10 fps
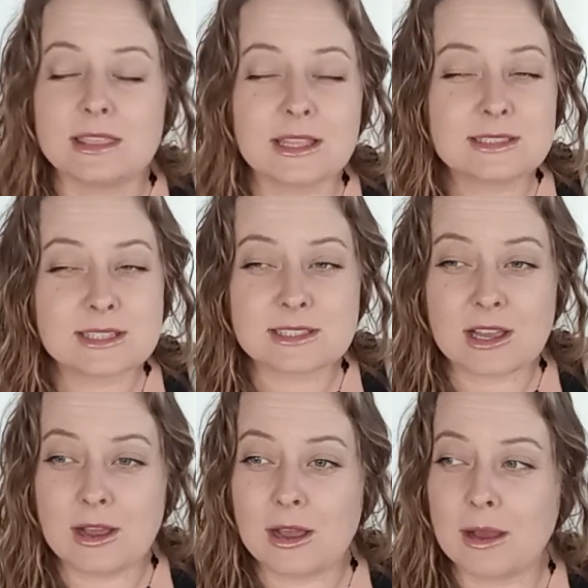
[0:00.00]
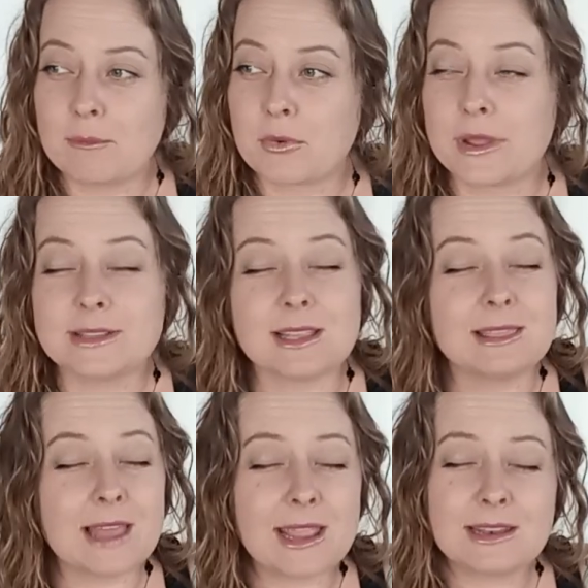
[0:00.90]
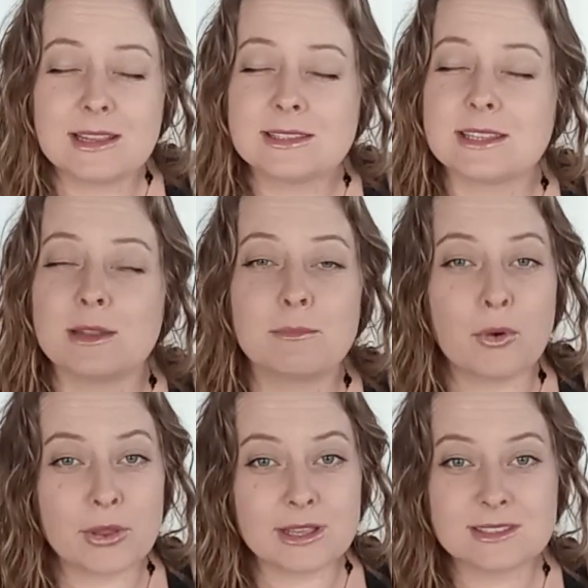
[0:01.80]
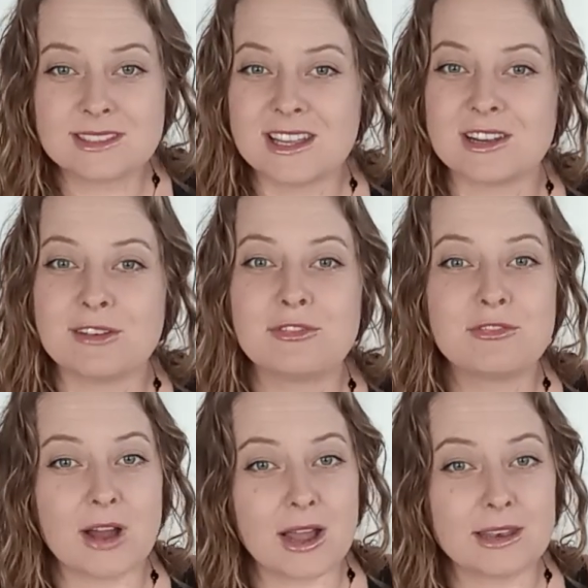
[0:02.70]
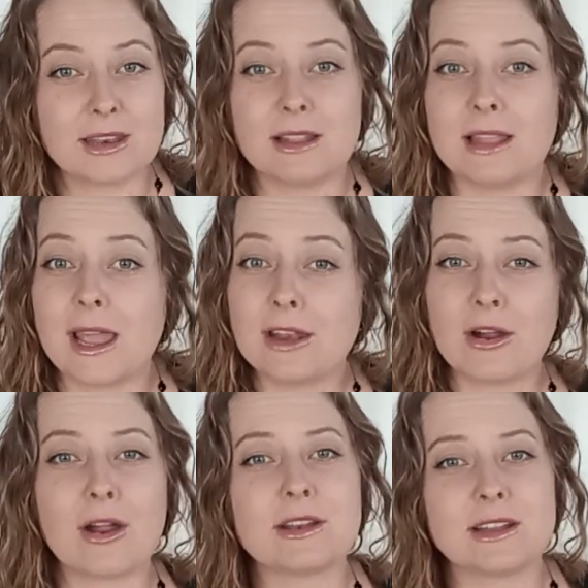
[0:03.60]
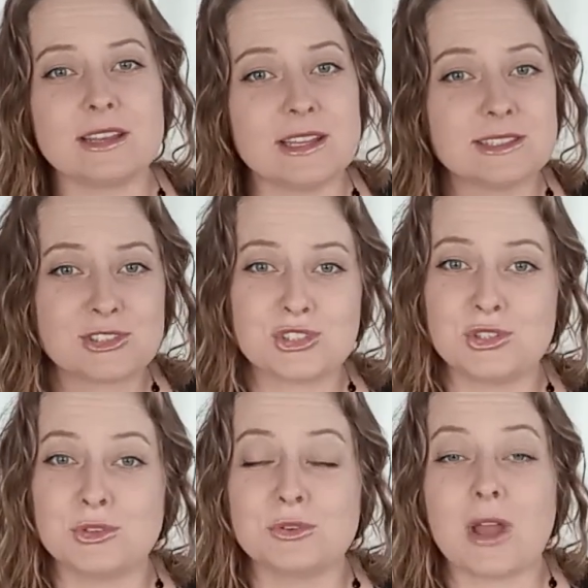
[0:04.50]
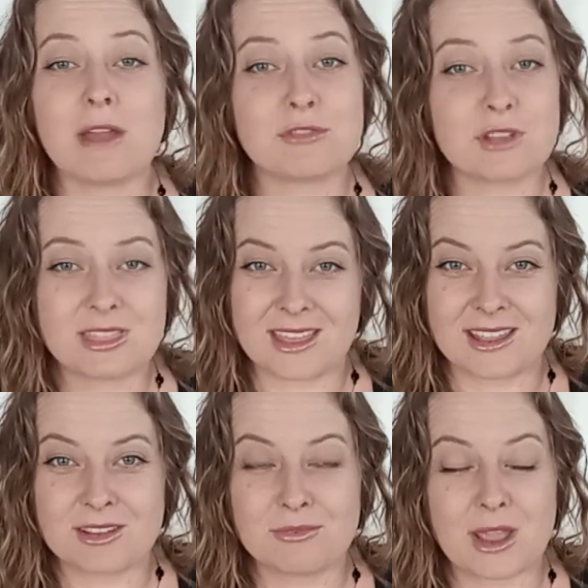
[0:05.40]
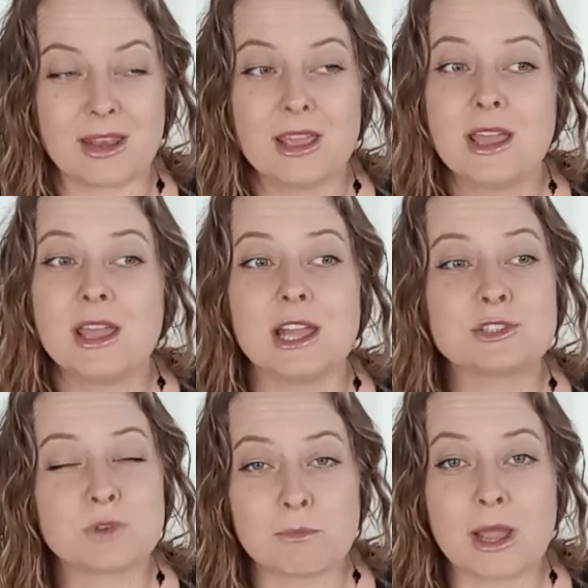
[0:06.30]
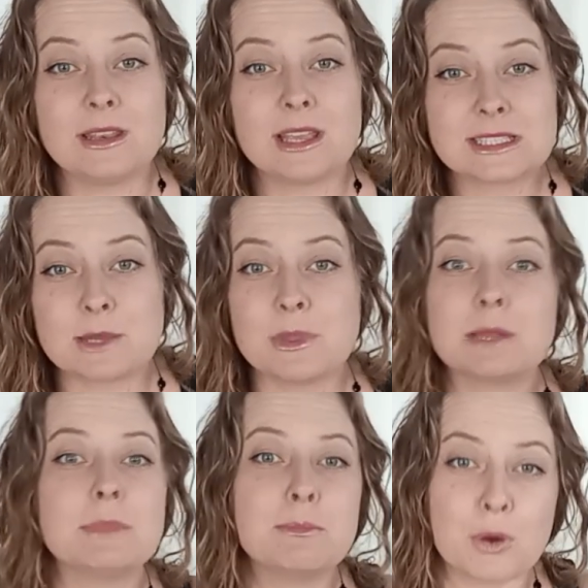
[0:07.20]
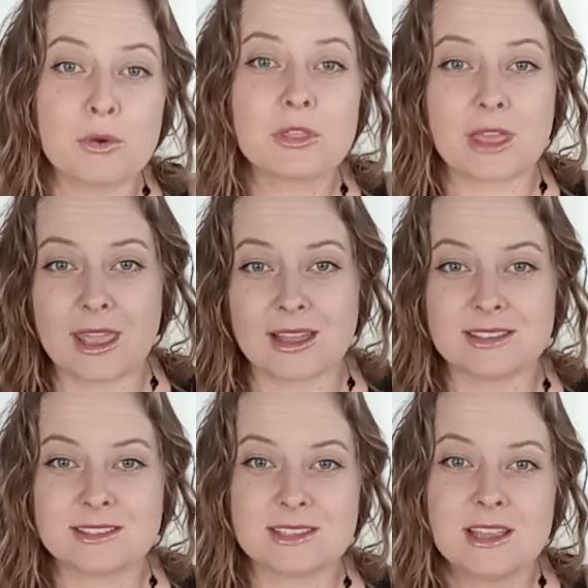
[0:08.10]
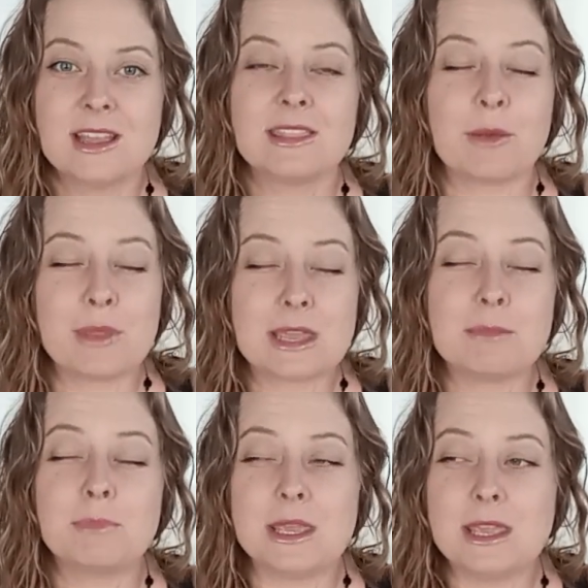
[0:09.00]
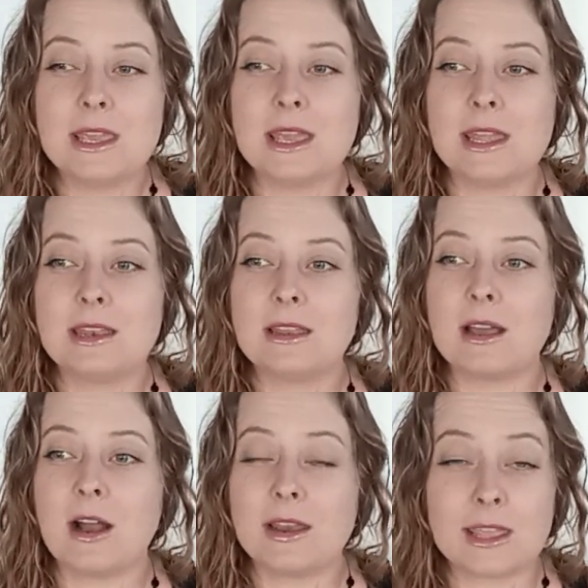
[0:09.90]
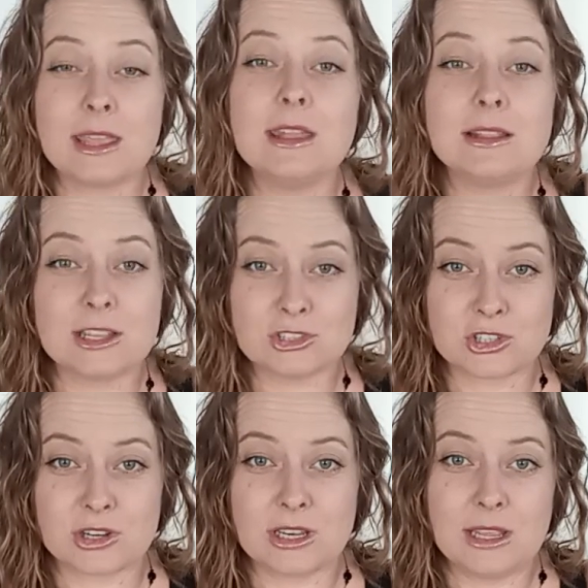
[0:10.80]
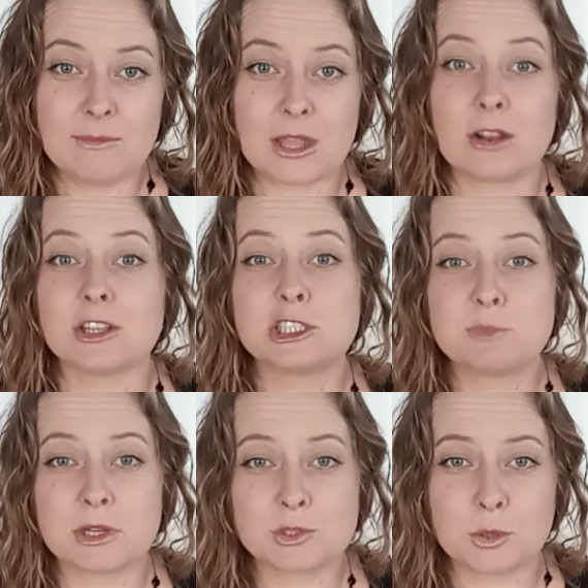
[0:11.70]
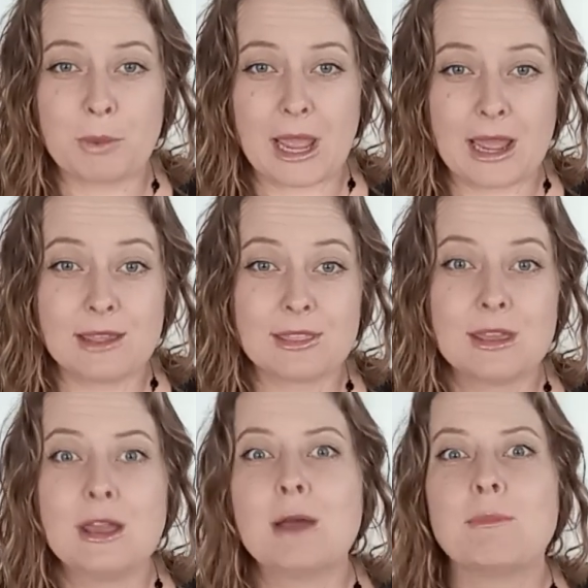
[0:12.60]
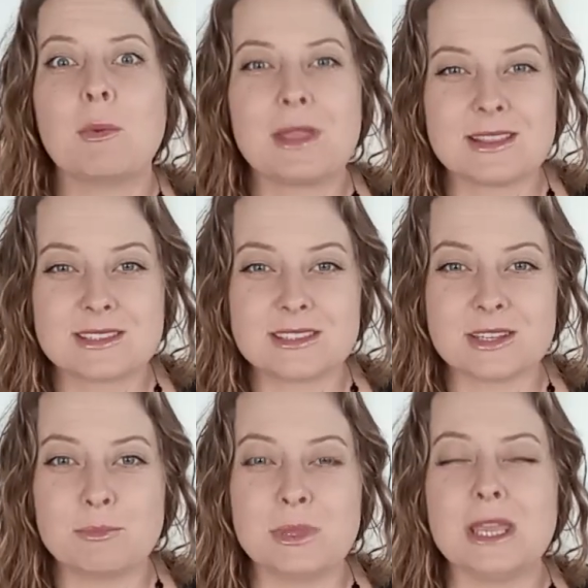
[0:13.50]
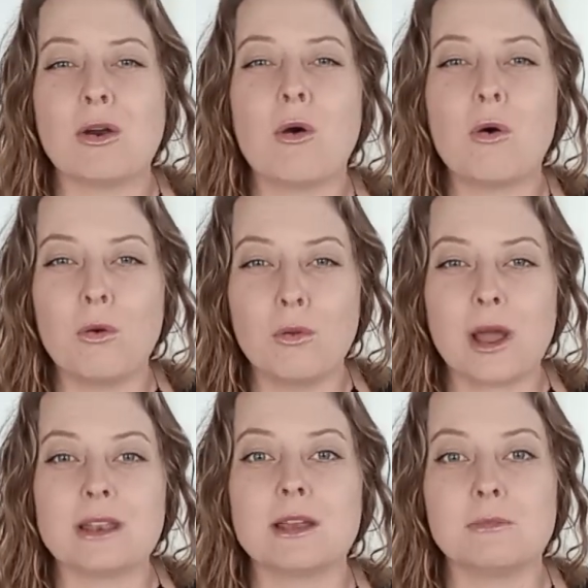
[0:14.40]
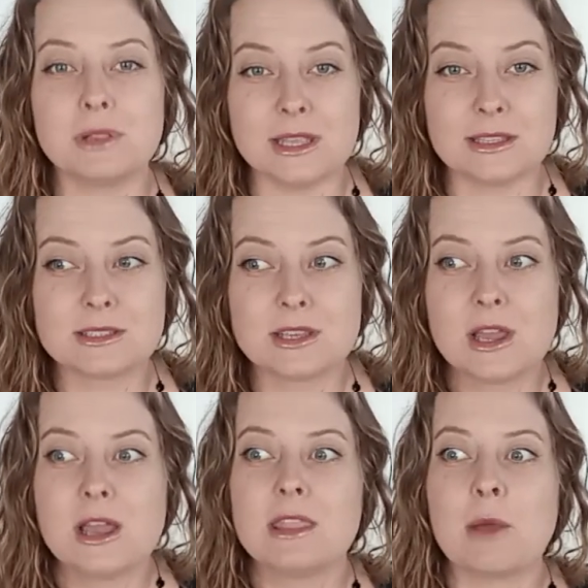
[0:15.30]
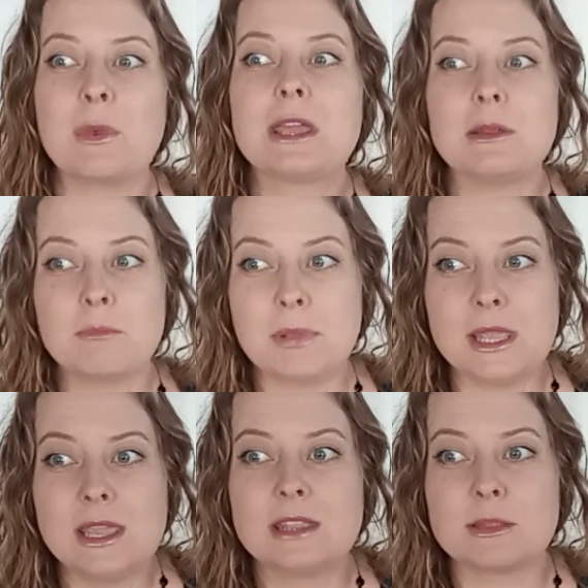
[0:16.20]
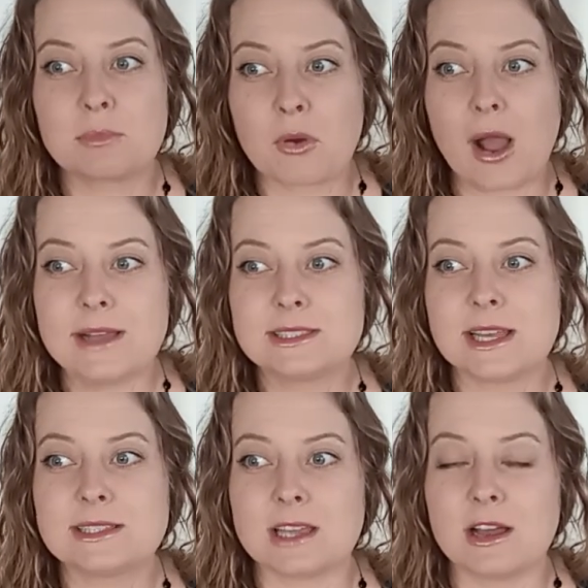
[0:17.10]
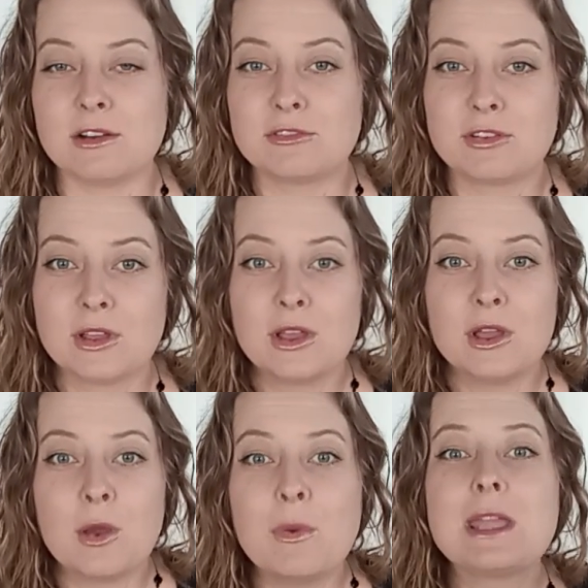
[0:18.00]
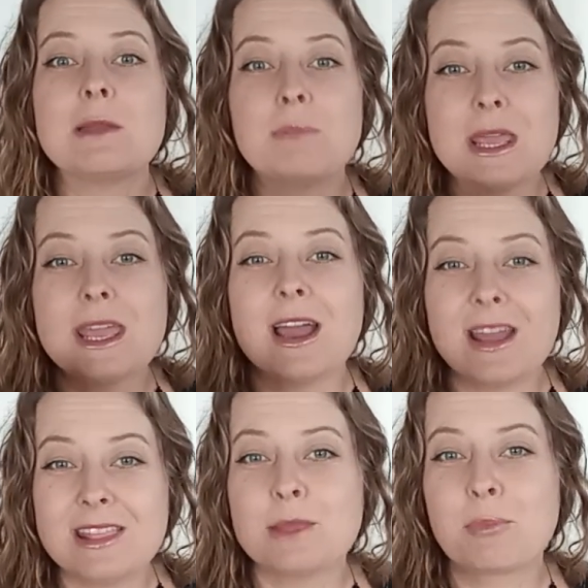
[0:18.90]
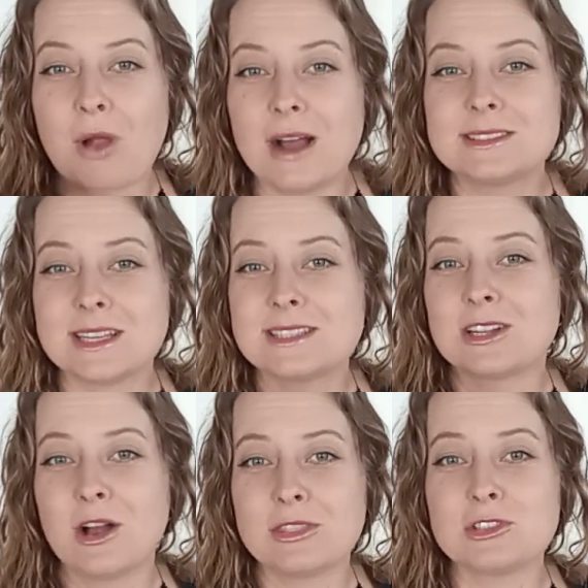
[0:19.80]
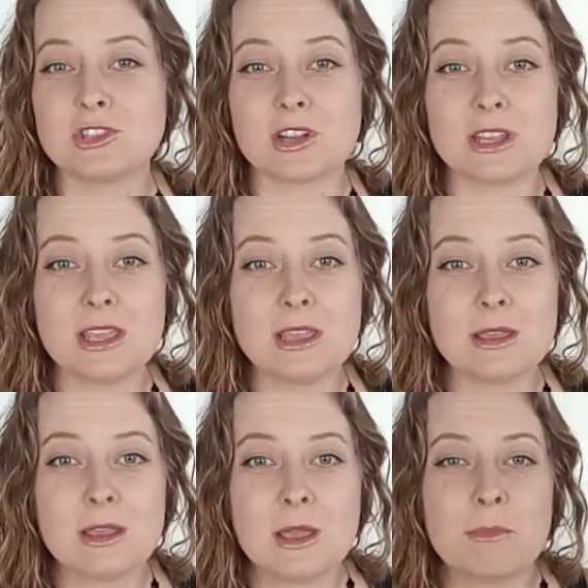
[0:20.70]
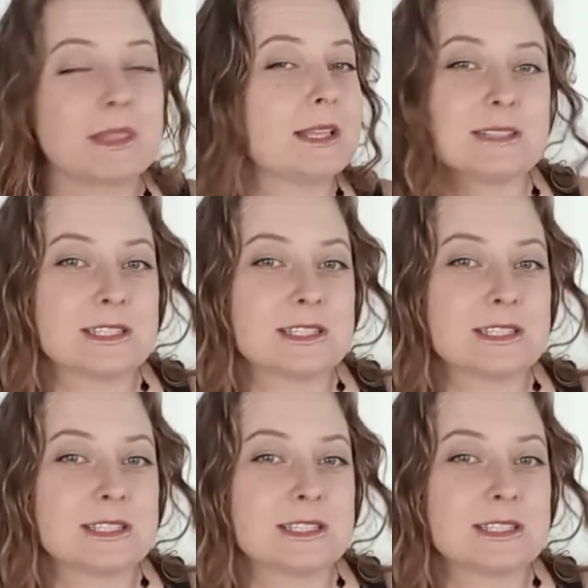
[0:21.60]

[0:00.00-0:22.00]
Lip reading: This brings a lightness and a buoyancy and a fun and a lightheartedness to everything, right? It's reminding us that we can be both and, that we can be on a healing journey and on a spiritual path, but we can still be whole and complete. That we can be in the process of we can be in the process and on the journey, but that